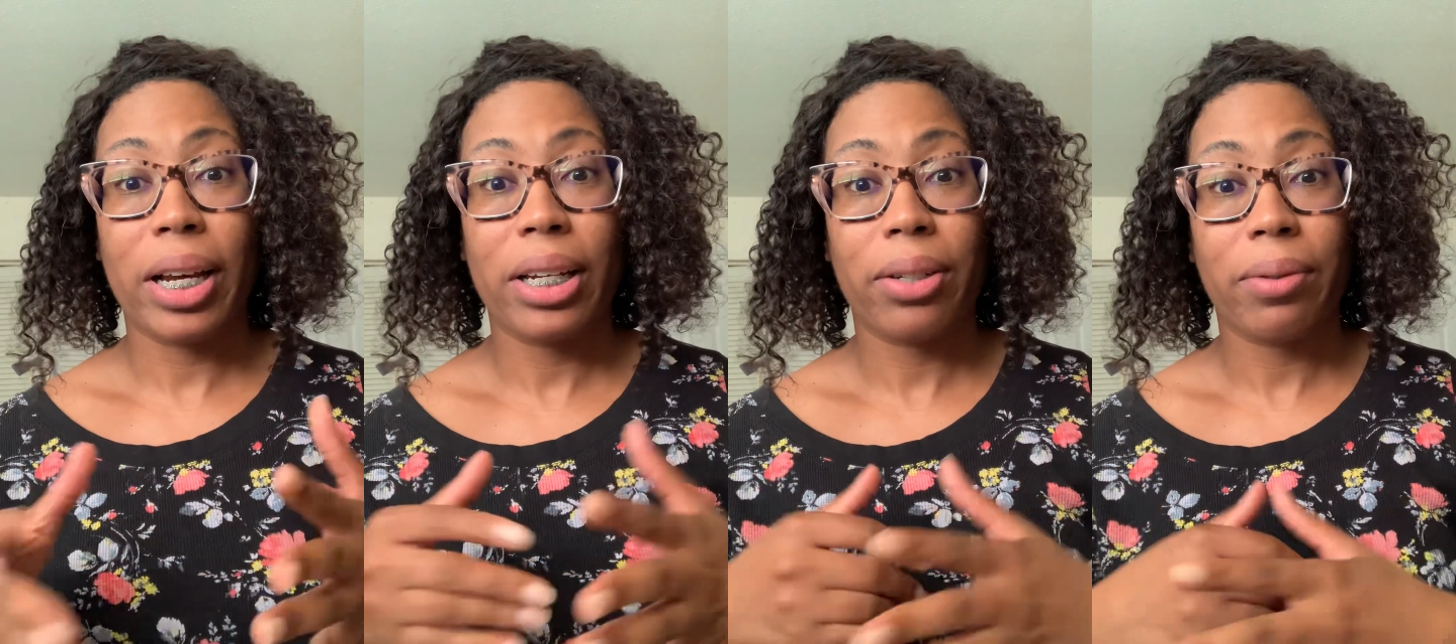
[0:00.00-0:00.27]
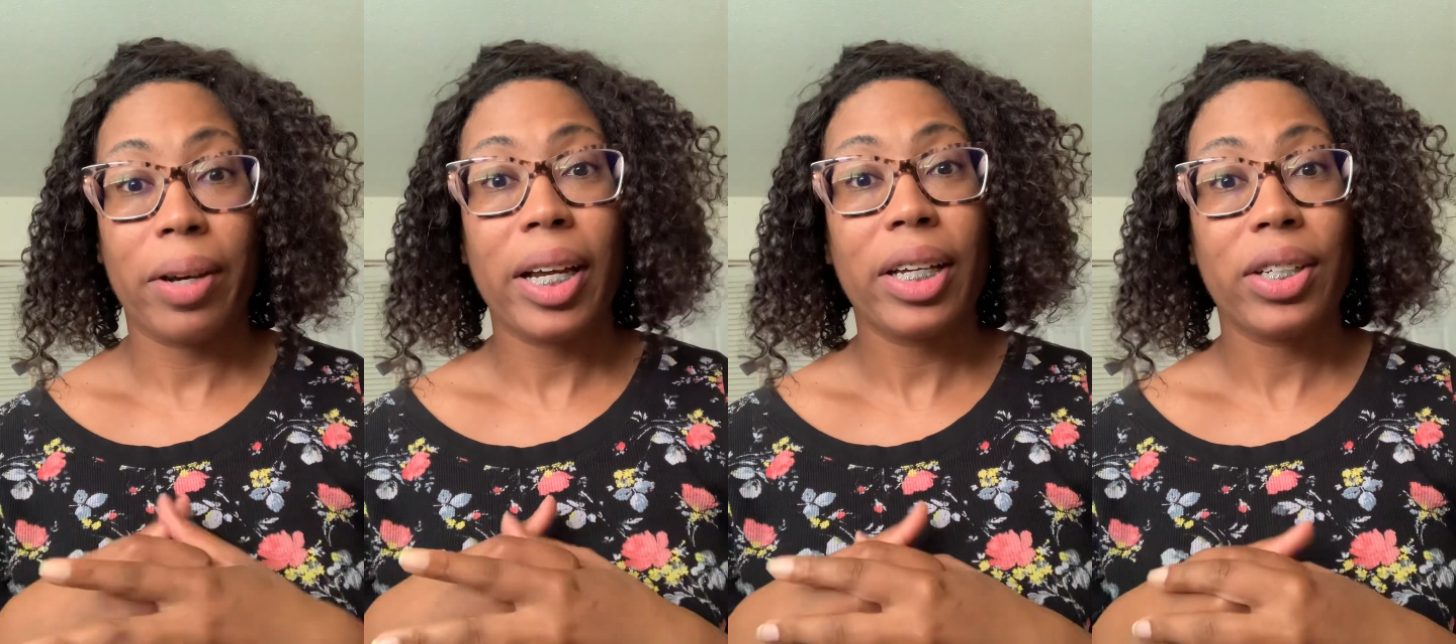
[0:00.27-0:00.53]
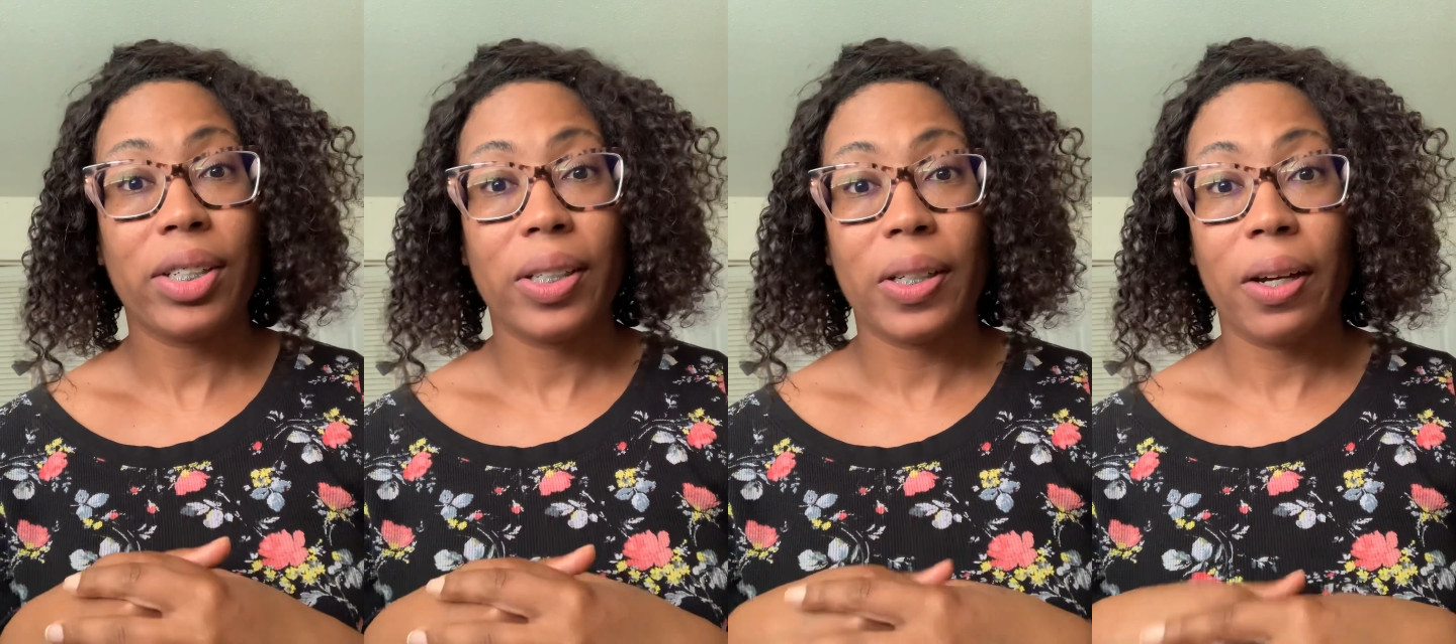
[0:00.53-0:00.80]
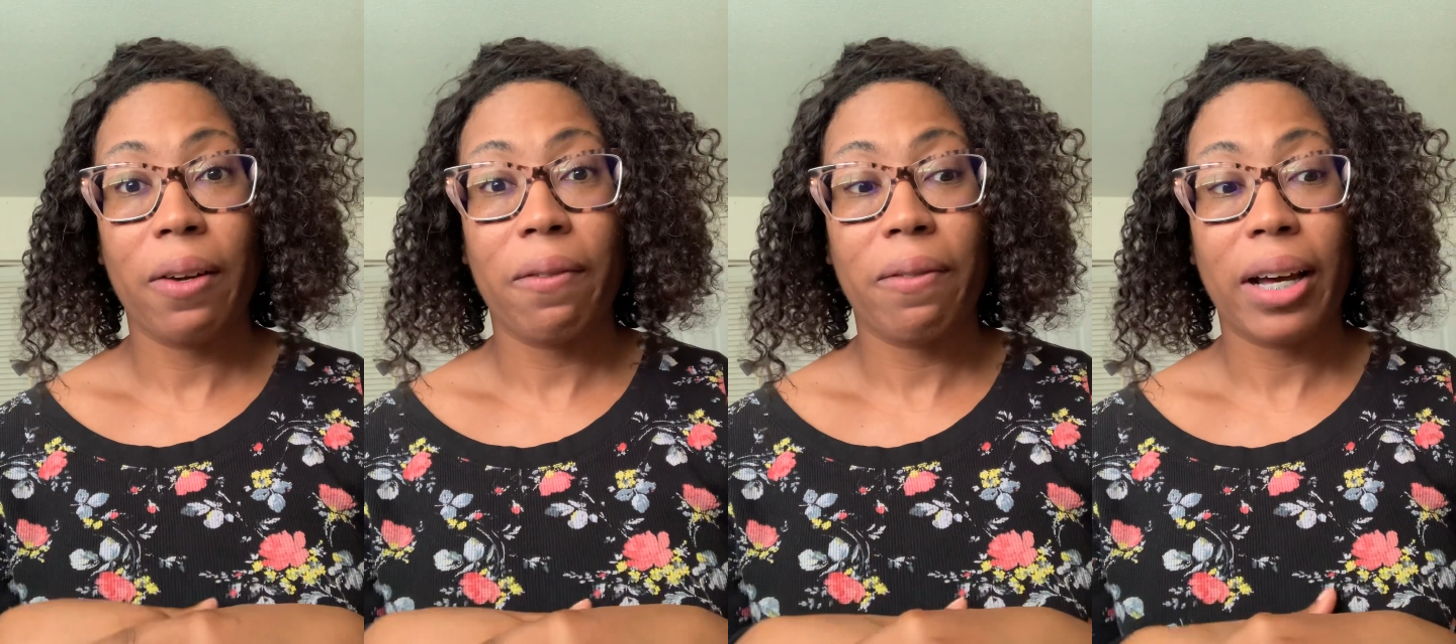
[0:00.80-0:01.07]
direction
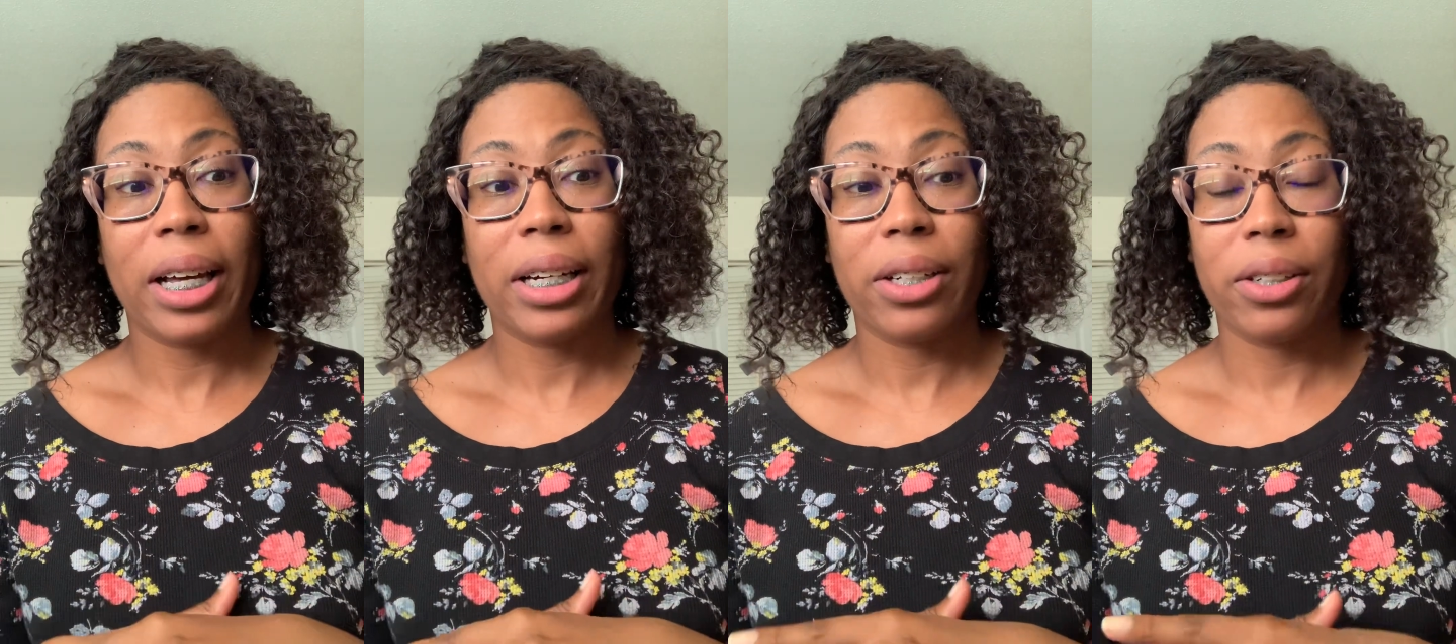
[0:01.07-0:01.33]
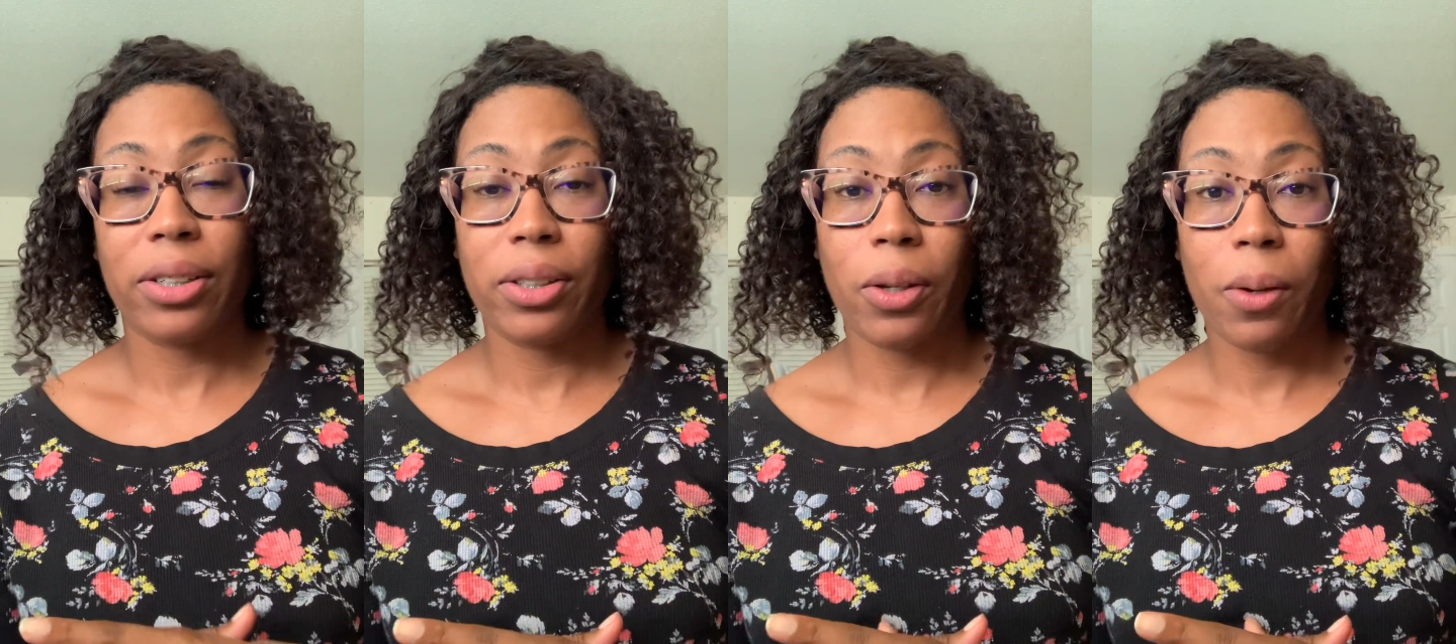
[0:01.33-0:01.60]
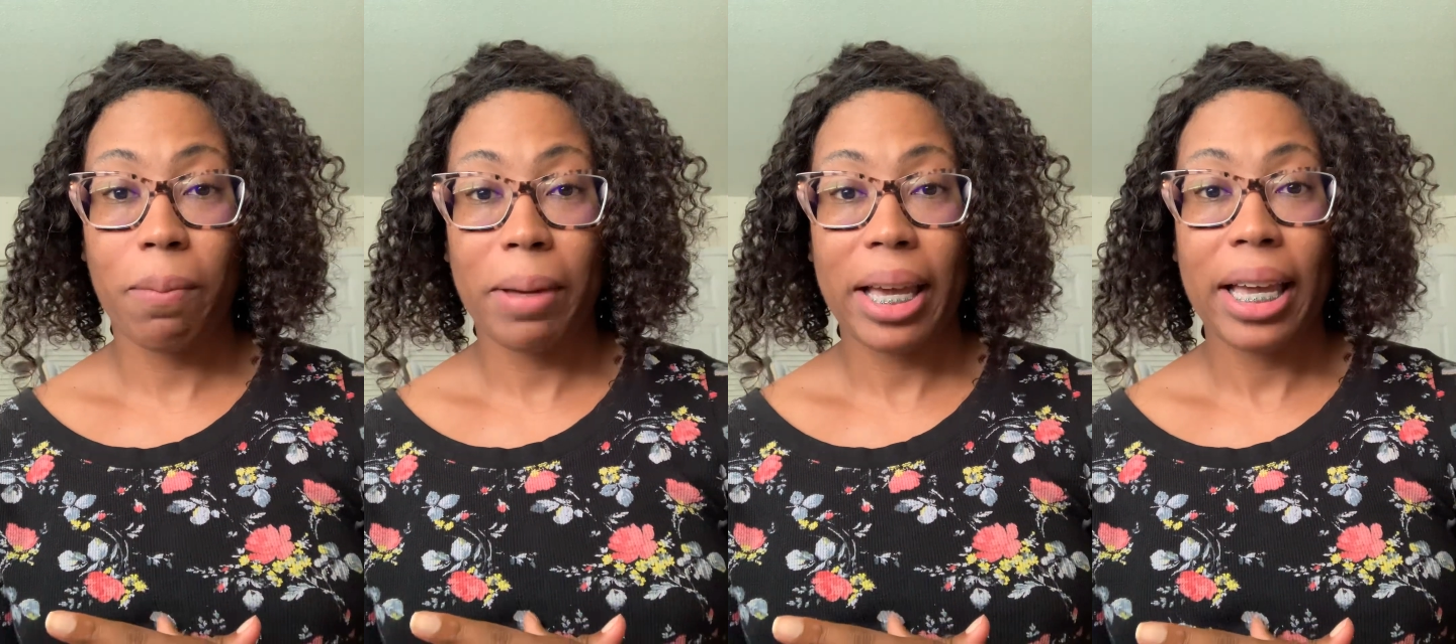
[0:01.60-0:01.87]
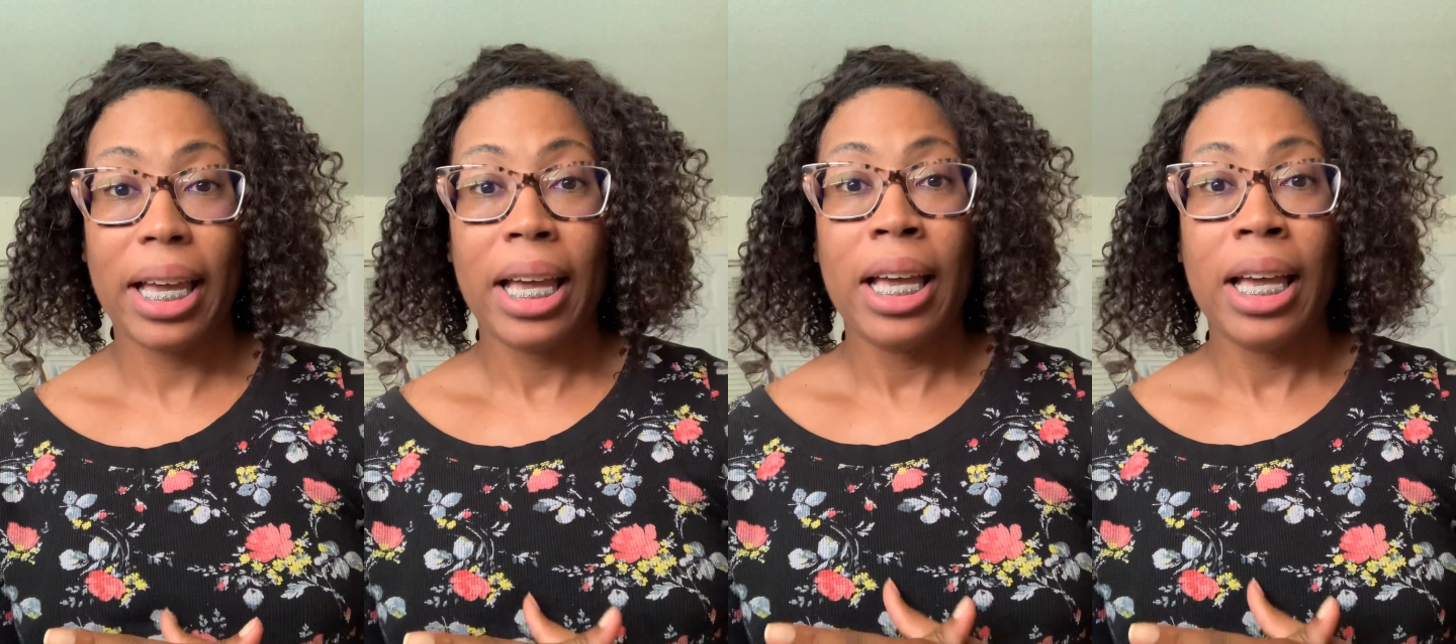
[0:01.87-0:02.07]
of finding your soulmate.